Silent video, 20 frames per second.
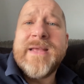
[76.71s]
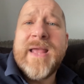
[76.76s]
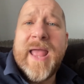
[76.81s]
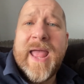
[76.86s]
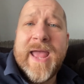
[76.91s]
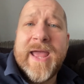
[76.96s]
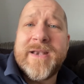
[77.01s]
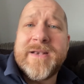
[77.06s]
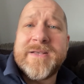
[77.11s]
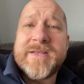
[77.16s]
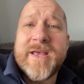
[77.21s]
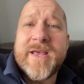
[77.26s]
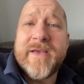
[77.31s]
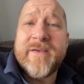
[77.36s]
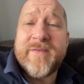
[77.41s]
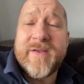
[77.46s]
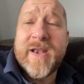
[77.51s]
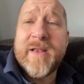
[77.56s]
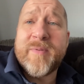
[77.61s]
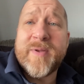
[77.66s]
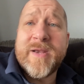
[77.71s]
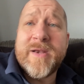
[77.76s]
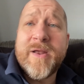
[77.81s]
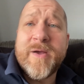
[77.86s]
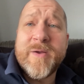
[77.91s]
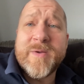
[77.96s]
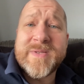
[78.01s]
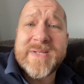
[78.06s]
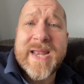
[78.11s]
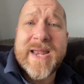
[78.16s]
And if anybody
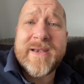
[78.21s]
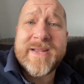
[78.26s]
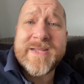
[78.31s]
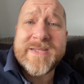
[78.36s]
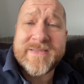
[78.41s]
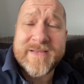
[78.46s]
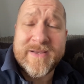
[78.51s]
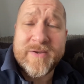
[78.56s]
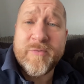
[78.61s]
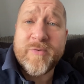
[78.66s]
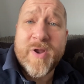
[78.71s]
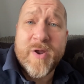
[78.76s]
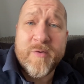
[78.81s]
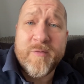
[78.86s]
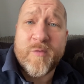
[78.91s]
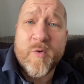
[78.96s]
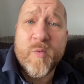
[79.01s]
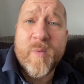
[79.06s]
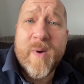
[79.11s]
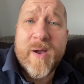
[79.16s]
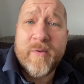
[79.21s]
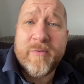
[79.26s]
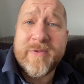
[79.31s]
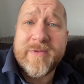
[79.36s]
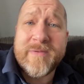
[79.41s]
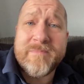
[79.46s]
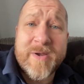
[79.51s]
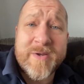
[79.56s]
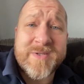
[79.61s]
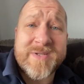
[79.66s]
knows Landies, then you'll know full well
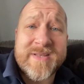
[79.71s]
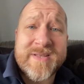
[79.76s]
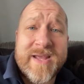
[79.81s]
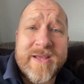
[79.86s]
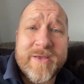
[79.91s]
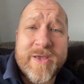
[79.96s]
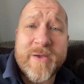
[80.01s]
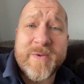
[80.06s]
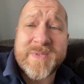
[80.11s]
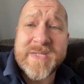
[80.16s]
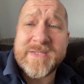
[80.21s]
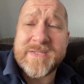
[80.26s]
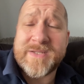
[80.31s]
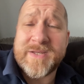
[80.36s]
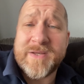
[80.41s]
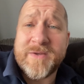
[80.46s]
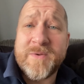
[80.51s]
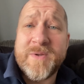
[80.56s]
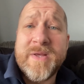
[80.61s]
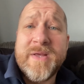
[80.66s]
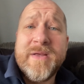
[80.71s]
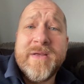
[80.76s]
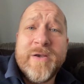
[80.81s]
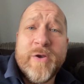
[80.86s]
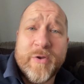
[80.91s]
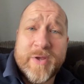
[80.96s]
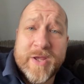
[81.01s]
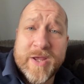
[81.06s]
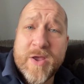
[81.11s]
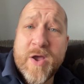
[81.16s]
that most of that goes into
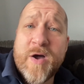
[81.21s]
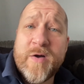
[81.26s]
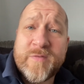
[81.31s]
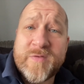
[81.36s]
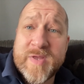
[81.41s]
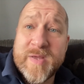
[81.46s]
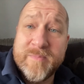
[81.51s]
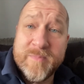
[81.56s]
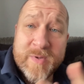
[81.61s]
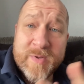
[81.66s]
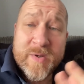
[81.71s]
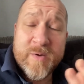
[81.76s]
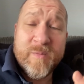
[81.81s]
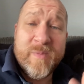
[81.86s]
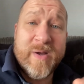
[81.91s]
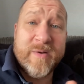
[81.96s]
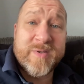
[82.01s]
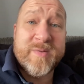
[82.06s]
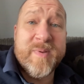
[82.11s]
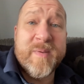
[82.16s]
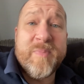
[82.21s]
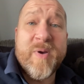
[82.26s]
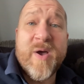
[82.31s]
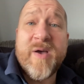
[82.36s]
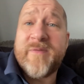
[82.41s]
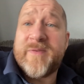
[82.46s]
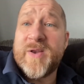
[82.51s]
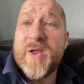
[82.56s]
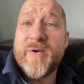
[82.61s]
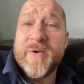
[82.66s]
looking after them. Well, to be
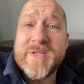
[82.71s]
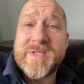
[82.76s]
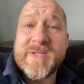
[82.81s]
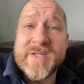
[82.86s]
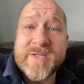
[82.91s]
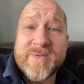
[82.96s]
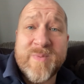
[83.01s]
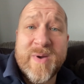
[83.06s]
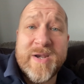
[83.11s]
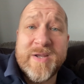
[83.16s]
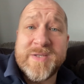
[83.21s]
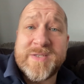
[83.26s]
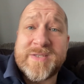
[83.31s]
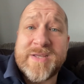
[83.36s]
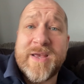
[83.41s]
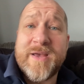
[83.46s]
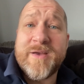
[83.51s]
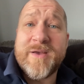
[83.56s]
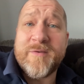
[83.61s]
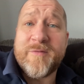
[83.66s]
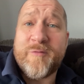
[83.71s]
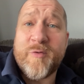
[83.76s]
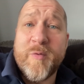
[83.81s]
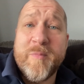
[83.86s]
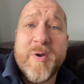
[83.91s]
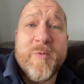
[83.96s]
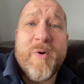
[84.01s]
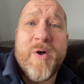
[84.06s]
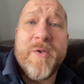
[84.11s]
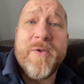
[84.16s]
perfectly honest, as well as
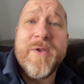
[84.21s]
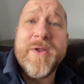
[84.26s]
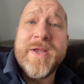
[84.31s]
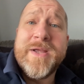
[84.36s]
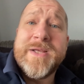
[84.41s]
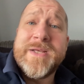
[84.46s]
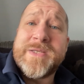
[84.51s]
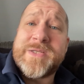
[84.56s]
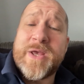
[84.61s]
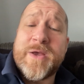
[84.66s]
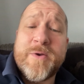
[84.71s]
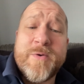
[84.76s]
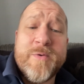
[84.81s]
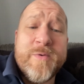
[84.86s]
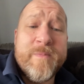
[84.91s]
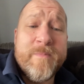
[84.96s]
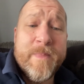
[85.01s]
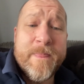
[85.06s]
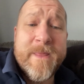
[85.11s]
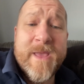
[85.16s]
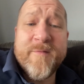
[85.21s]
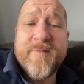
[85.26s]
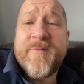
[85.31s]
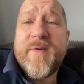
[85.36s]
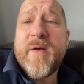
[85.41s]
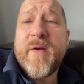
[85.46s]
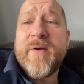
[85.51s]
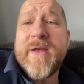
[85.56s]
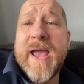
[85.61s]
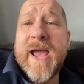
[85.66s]
Formula One. So yeah,
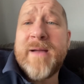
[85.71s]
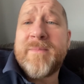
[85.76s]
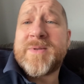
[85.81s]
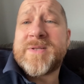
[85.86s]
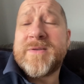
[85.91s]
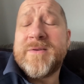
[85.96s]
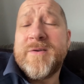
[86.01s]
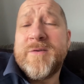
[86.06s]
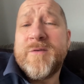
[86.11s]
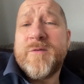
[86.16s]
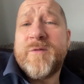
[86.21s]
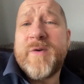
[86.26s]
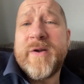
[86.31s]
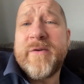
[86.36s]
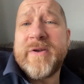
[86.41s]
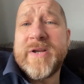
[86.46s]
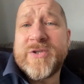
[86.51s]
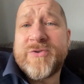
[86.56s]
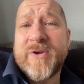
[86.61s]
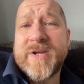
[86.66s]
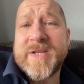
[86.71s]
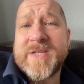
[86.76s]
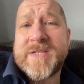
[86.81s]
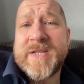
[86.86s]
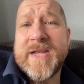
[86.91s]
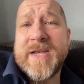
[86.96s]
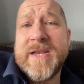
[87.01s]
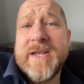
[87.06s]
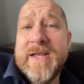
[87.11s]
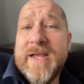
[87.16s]
very apt. Very
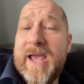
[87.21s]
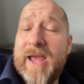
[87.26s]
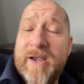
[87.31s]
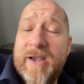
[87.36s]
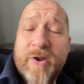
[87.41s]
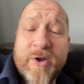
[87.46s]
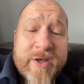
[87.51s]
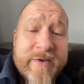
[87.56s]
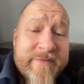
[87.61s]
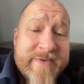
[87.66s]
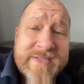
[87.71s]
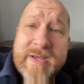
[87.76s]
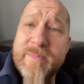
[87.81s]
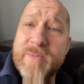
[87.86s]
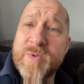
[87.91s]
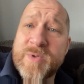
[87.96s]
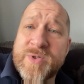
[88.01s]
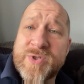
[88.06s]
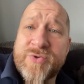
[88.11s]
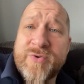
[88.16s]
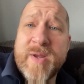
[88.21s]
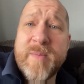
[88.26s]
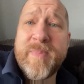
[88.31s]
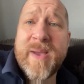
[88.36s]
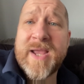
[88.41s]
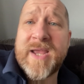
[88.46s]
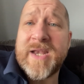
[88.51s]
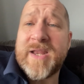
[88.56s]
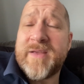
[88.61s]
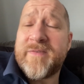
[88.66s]
interesting. And look, if it's up your street,
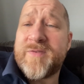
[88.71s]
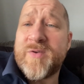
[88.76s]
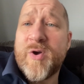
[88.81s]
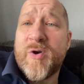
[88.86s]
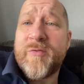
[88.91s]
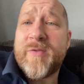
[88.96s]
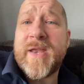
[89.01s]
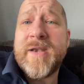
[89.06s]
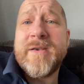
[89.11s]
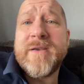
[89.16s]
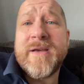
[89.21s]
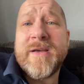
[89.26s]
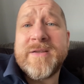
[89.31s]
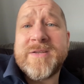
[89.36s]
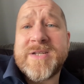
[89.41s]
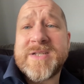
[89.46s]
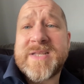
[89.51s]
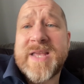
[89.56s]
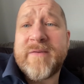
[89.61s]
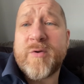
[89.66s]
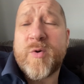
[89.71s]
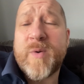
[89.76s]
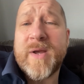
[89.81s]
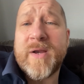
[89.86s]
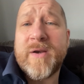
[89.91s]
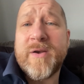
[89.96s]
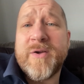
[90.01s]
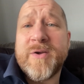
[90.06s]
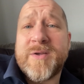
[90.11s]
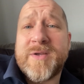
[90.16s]
back it. If not, then just have a quick
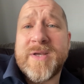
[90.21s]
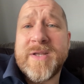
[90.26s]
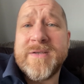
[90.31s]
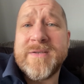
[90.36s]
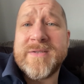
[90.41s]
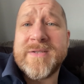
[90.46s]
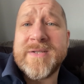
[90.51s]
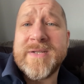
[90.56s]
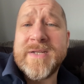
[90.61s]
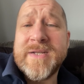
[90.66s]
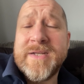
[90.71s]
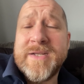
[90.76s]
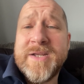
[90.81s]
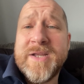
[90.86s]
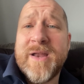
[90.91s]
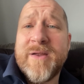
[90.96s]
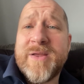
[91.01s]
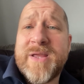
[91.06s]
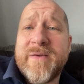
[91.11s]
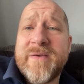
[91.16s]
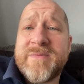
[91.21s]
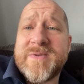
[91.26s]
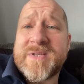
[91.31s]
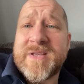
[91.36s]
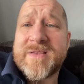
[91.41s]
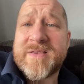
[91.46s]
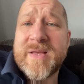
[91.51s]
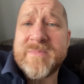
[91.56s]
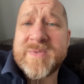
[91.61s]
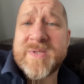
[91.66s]
look and, you know, give us a
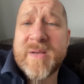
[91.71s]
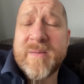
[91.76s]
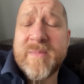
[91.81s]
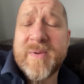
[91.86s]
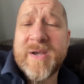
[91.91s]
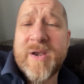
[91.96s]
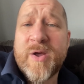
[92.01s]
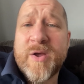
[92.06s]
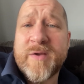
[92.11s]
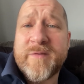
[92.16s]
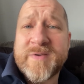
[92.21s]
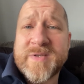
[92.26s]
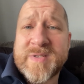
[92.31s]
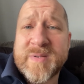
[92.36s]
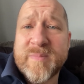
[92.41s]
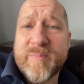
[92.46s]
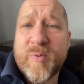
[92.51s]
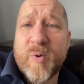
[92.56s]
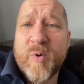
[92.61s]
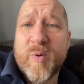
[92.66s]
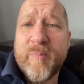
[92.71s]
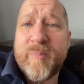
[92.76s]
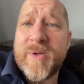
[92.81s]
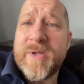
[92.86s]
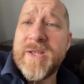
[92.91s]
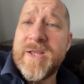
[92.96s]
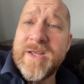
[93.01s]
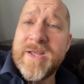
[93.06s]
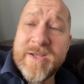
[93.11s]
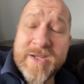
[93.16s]
thumbs up, a like for support. But,
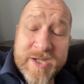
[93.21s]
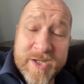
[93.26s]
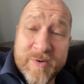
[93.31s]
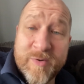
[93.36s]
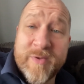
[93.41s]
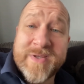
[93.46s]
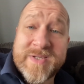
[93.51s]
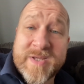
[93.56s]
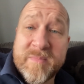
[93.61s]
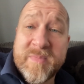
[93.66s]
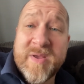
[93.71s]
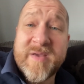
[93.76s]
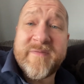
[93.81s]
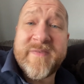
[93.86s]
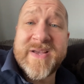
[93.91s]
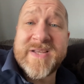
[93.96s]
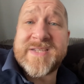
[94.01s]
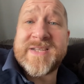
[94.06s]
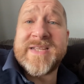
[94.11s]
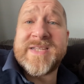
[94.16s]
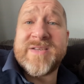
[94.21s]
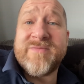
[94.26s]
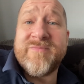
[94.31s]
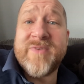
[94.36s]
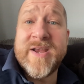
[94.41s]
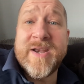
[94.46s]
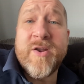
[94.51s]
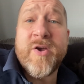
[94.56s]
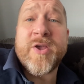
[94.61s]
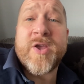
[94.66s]
you know, it's going to be a fascinating
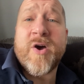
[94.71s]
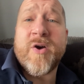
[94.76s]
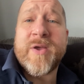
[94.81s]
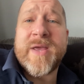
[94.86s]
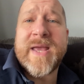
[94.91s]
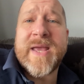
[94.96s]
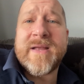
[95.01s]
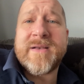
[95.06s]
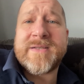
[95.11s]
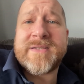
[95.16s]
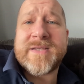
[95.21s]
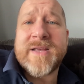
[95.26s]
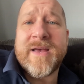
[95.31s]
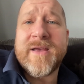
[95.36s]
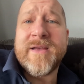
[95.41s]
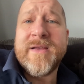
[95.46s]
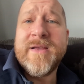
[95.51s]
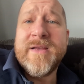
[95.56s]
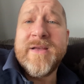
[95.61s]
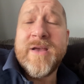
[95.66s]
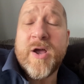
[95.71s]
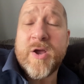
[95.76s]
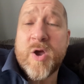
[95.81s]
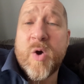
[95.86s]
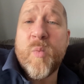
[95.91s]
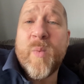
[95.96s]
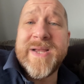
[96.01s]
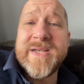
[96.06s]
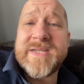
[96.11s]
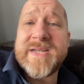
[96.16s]
read and I can't
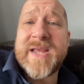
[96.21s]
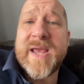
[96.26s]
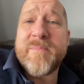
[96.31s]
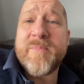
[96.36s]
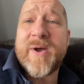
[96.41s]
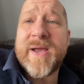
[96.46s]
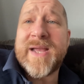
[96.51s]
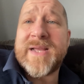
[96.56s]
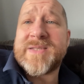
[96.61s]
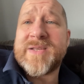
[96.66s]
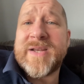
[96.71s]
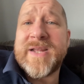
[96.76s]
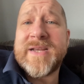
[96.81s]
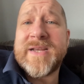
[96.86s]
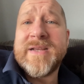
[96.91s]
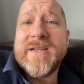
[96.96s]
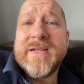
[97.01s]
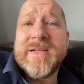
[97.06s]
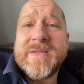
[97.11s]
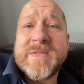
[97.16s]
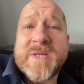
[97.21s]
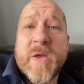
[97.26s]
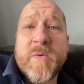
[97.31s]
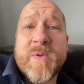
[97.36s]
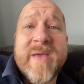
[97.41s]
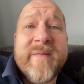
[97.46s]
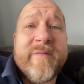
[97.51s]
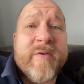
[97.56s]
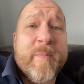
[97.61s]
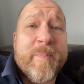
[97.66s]
wait to get my hands on it. So
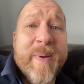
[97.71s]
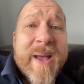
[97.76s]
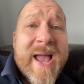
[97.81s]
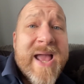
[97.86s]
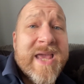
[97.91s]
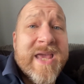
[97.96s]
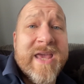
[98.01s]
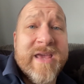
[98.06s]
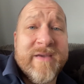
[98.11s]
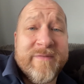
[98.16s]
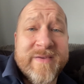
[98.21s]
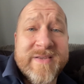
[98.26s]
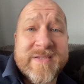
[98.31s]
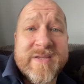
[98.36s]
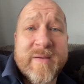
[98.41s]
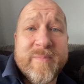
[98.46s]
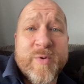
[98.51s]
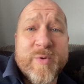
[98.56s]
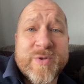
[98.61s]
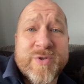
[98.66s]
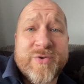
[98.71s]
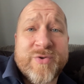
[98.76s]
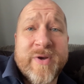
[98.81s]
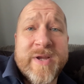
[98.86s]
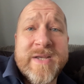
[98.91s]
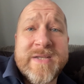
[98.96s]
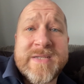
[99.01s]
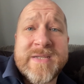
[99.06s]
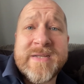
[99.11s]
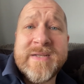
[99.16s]
give it a back if it's up your
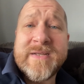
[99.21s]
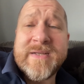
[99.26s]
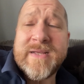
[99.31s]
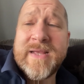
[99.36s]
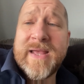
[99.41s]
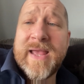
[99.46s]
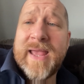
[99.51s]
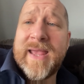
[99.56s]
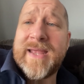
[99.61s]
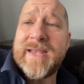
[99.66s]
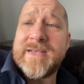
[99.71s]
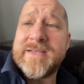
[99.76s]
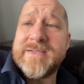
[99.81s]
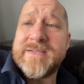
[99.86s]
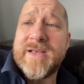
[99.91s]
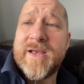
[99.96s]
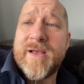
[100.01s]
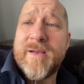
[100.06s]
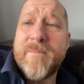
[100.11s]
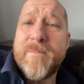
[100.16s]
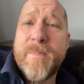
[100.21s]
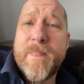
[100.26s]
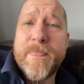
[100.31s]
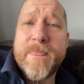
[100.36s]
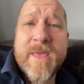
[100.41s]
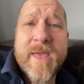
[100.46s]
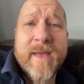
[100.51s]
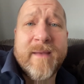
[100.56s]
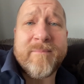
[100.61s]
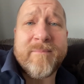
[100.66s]
street. And
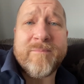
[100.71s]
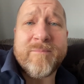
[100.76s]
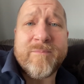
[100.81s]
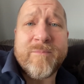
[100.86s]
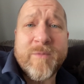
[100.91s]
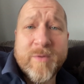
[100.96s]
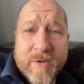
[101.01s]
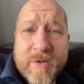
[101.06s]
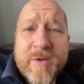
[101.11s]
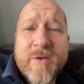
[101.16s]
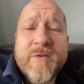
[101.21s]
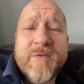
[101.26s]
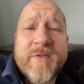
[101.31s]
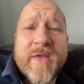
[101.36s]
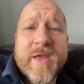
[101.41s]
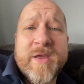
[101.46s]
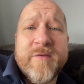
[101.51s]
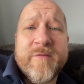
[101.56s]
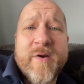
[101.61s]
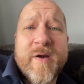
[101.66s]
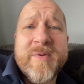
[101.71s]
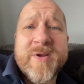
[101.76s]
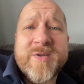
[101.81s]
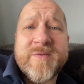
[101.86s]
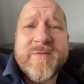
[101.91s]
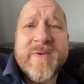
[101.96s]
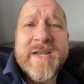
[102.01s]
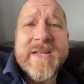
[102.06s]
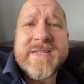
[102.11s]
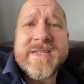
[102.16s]
yeah, thank you very much
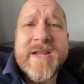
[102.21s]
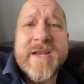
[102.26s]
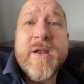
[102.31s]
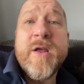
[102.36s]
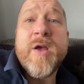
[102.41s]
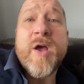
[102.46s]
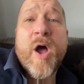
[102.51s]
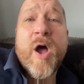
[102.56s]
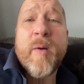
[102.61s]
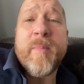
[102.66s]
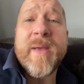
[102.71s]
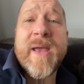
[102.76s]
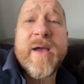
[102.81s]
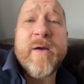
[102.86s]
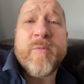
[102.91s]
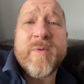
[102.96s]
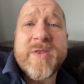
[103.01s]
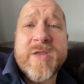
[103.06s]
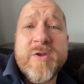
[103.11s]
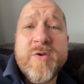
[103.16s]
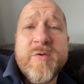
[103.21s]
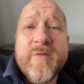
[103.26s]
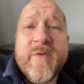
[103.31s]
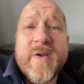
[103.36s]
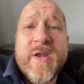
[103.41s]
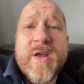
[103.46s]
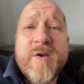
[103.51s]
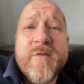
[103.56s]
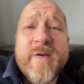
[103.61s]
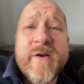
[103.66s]
for listening. I'll be out with a new
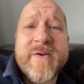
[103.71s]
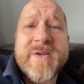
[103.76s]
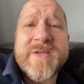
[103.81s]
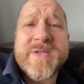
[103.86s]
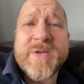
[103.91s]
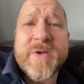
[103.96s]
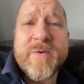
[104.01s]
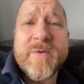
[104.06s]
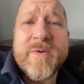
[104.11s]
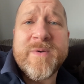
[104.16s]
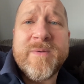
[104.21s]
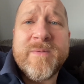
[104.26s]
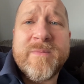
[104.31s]
video very soon.